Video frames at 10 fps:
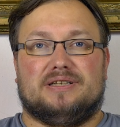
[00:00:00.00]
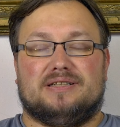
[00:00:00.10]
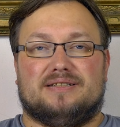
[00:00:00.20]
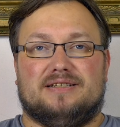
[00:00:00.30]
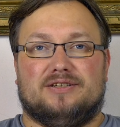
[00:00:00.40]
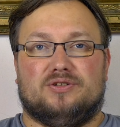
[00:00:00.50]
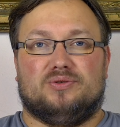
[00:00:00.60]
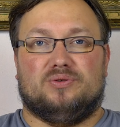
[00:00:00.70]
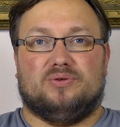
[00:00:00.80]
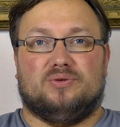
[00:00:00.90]
is the
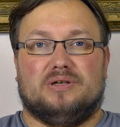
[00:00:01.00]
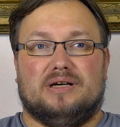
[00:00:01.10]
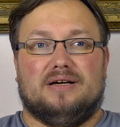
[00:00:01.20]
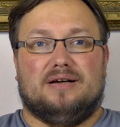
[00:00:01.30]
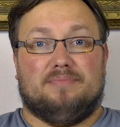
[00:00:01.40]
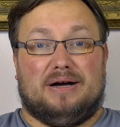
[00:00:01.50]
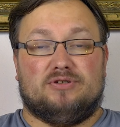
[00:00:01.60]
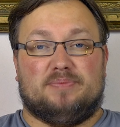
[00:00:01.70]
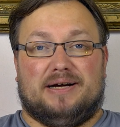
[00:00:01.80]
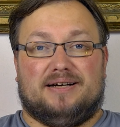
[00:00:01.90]
new
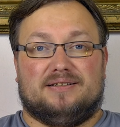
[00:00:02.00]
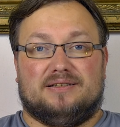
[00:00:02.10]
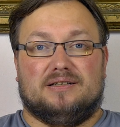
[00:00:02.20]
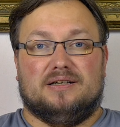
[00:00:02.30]
Mousepad.